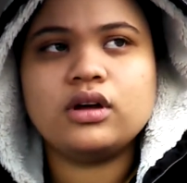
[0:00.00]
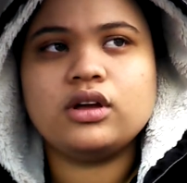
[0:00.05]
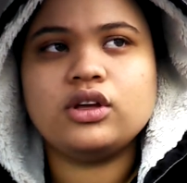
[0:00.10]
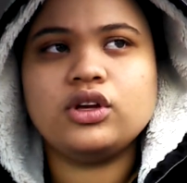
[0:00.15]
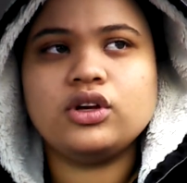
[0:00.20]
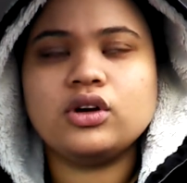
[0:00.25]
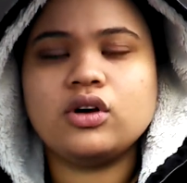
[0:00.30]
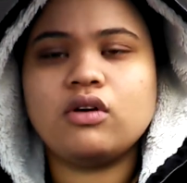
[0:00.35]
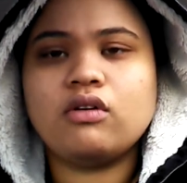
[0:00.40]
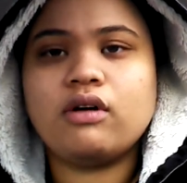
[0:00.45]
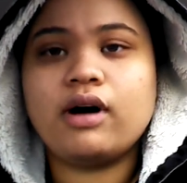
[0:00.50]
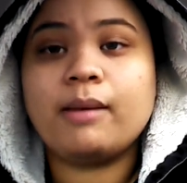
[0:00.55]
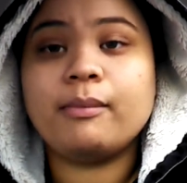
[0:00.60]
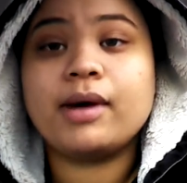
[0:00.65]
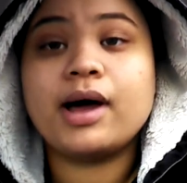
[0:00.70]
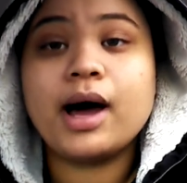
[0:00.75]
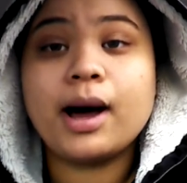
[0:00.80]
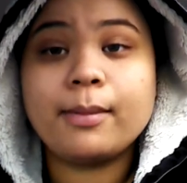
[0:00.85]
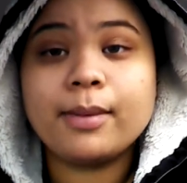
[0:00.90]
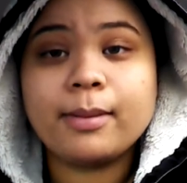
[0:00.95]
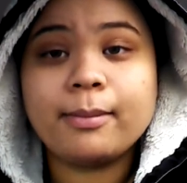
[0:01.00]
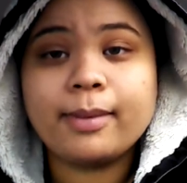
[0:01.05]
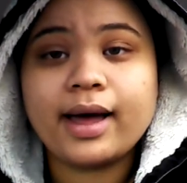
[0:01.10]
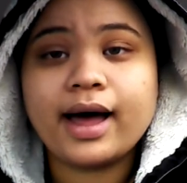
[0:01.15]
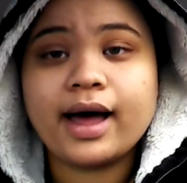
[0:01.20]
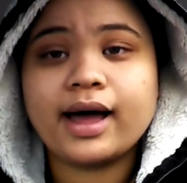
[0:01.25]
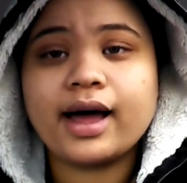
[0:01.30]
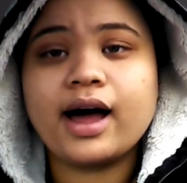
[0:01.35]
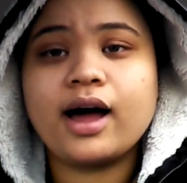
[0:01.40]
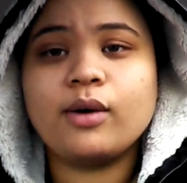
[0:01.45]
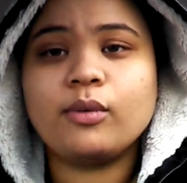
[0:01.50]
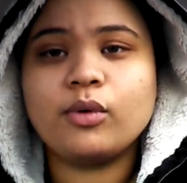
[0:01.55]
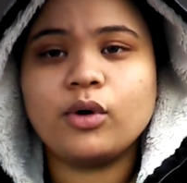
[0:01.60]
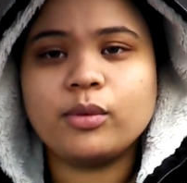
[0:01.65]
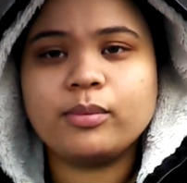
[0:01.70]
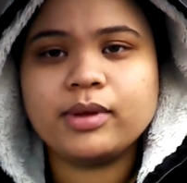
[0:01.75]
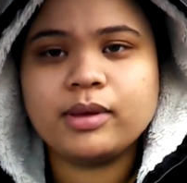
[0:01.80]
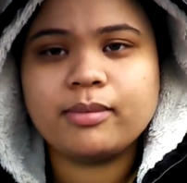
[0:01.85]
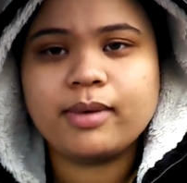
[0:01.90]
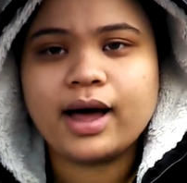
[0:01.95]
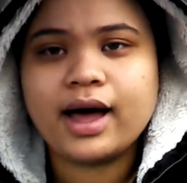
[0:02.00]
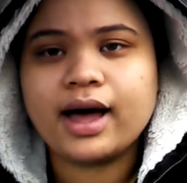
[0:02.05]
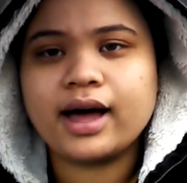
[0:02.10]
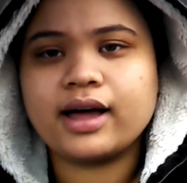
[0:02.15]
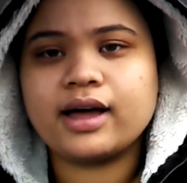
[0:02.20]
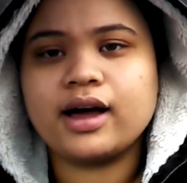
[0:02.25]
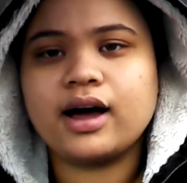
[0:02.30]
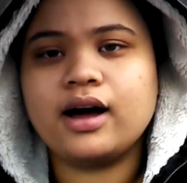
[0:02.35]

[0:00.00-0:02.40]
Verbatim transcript: you know, I'm coming back. I will be back.